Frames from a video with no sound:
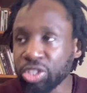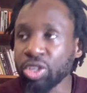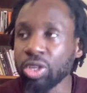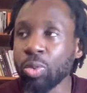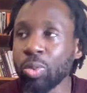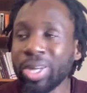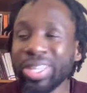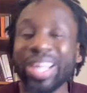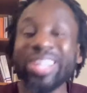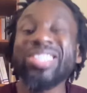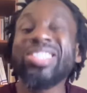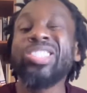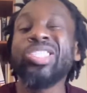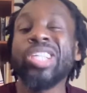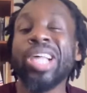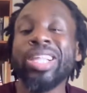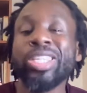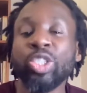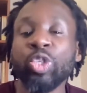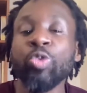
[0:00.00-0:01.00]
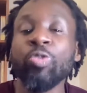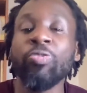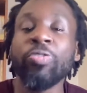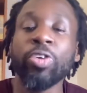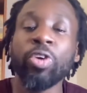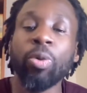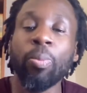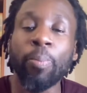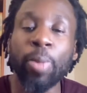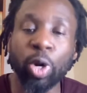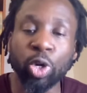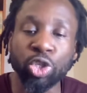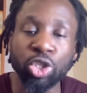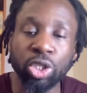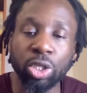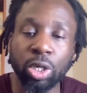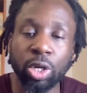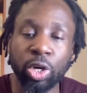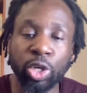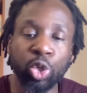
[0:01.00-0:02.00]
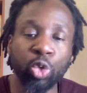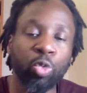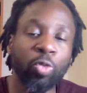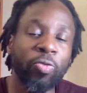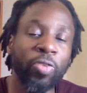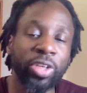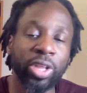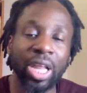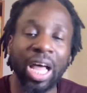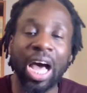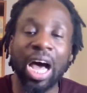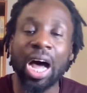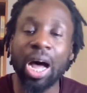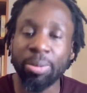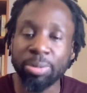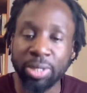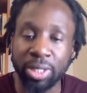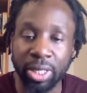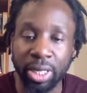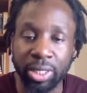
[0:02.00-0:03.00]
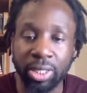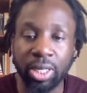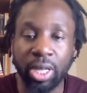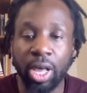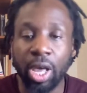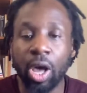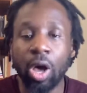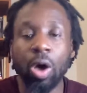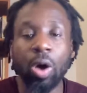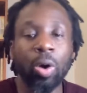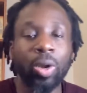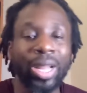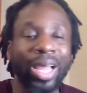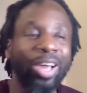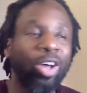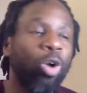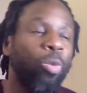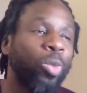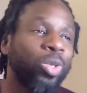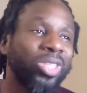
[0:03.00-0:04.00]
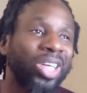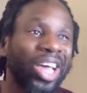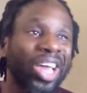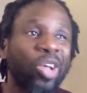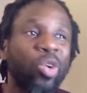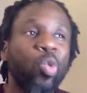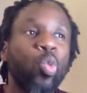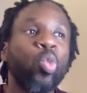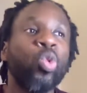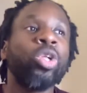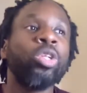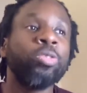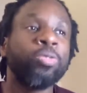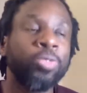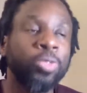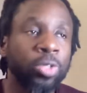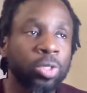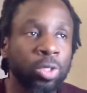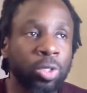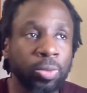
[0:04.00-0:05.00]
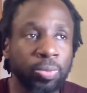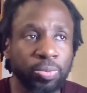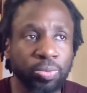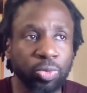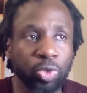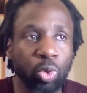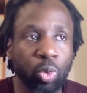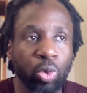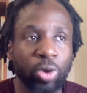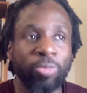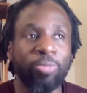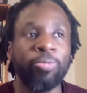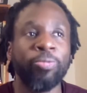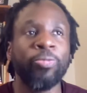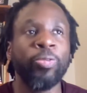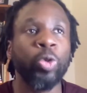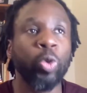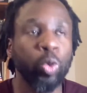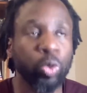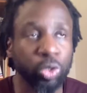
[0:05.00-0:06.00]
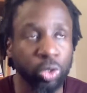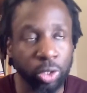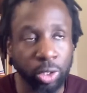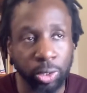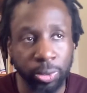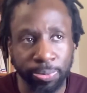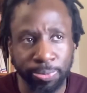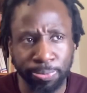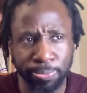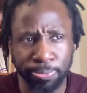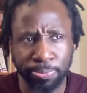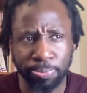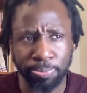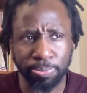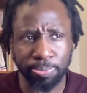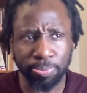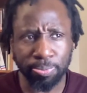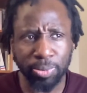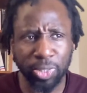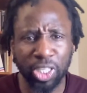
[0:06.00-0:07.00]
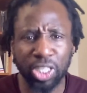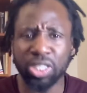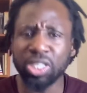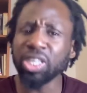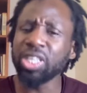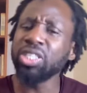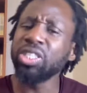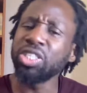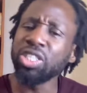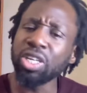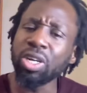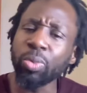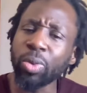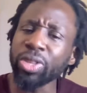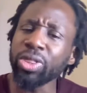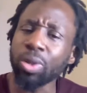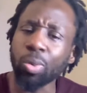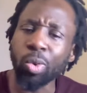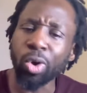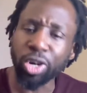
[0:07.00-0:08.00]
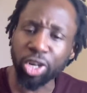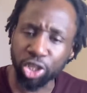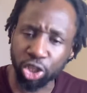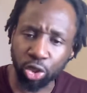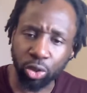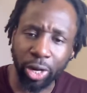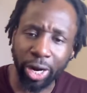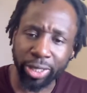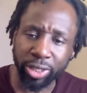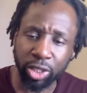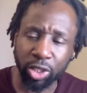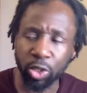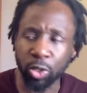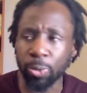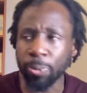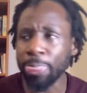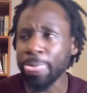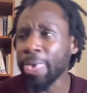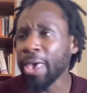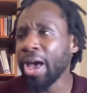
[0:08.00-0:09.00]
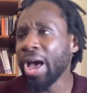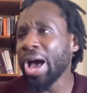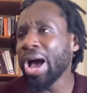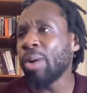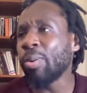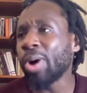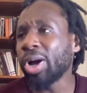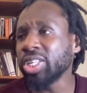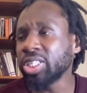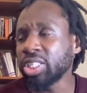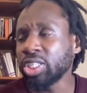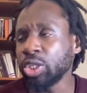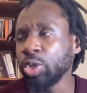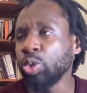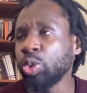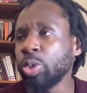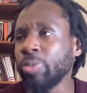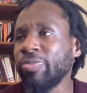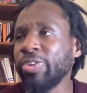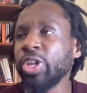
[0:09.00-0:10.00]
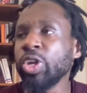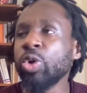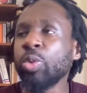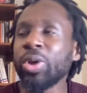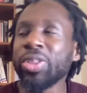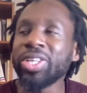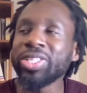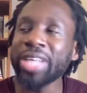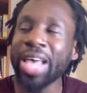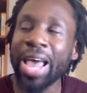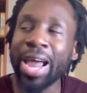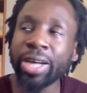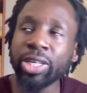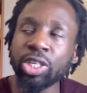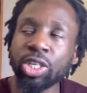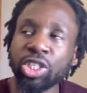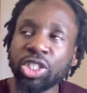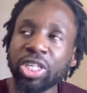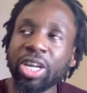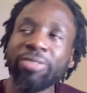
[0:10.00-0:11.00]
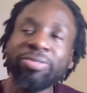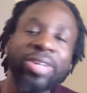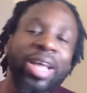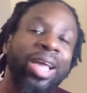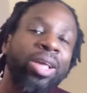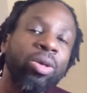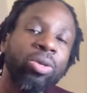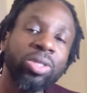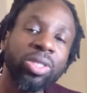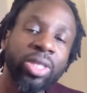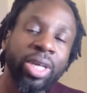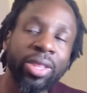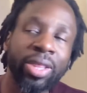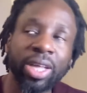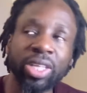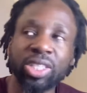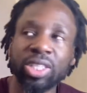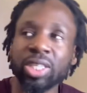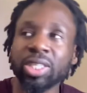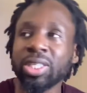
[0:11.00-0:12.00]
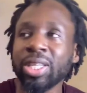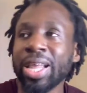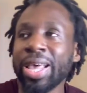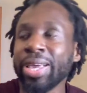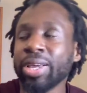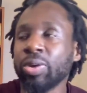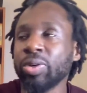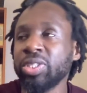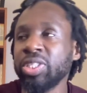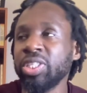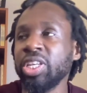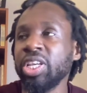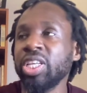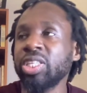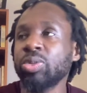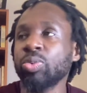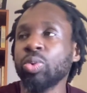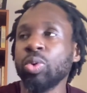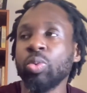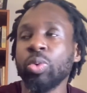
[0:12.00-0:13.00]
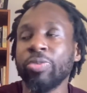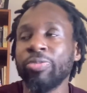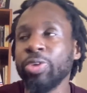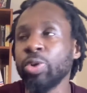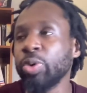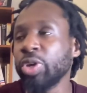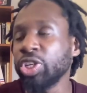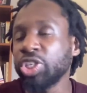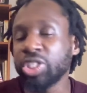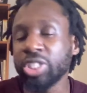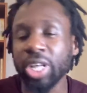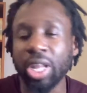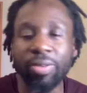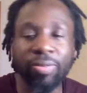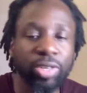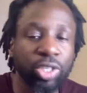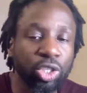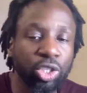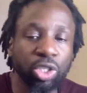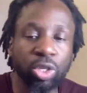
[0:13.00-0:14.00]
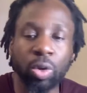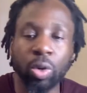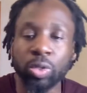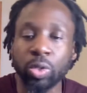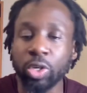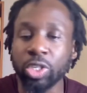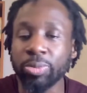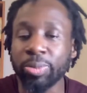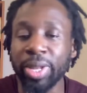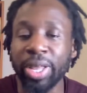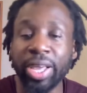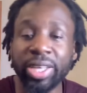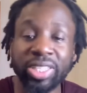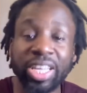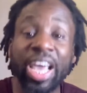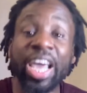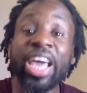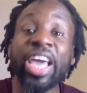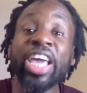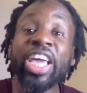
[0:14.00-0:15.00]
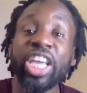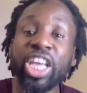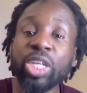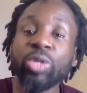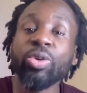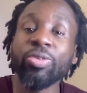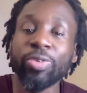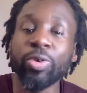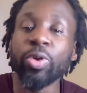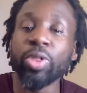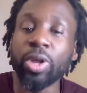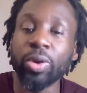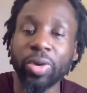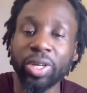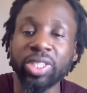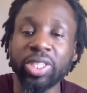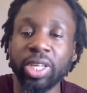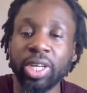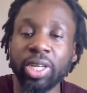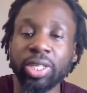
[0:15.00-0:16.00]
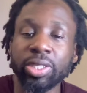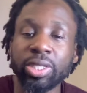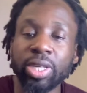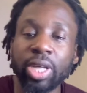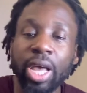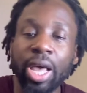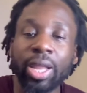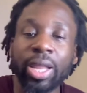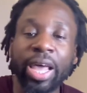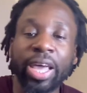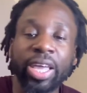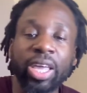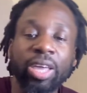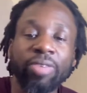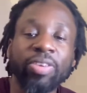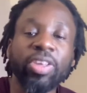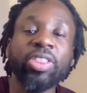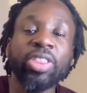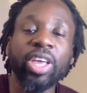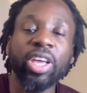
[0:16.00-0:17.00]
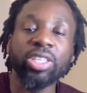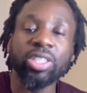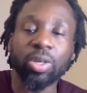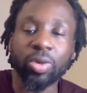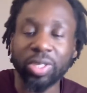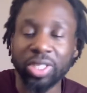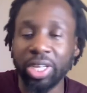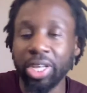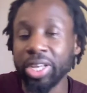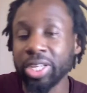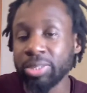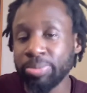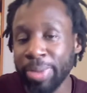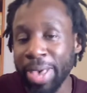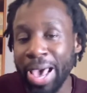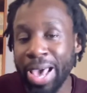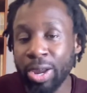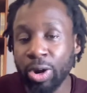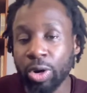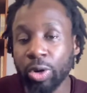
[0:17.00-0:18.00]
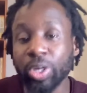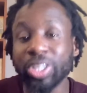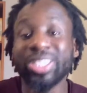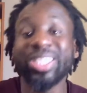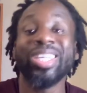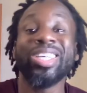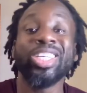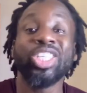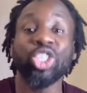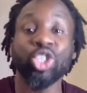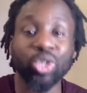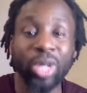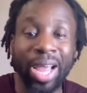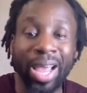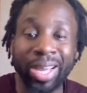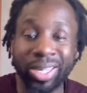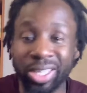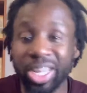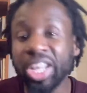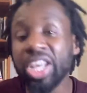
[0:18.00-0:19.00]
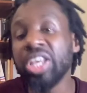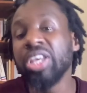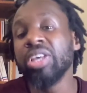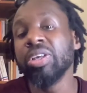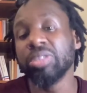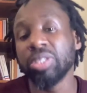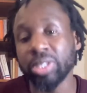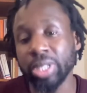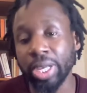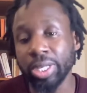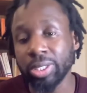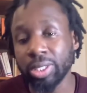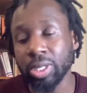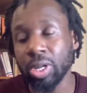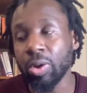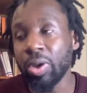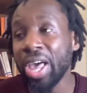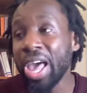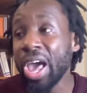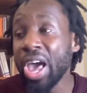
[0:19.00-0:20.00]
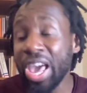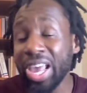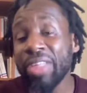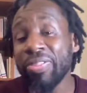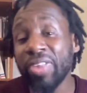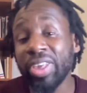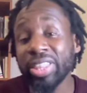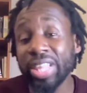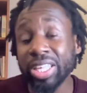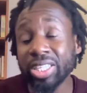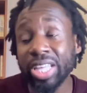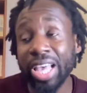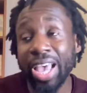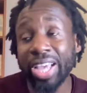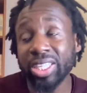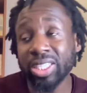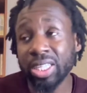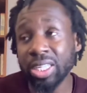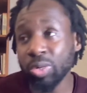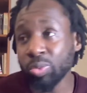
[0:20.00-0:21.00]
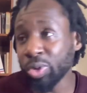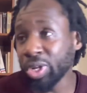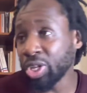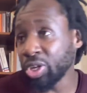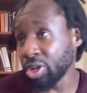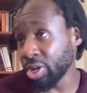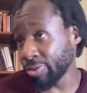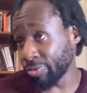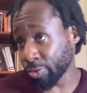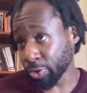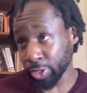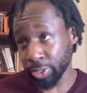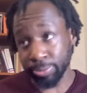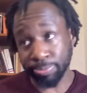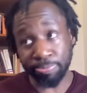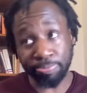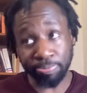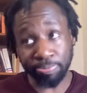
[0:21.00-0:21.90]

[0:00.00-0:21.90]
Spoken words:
are the ones that do feel personal or do feel obstinate, or like almost a willful refusal to consider what the work is trying to do. I watched this YouTube video where this actor, Jeff Daniels, said that just like critiques will review his television shows or his plays, he's reviewing their critiques. Like, if he thinks a critique is bad or a critique is trash, he'll say so. And I think that's actually really good for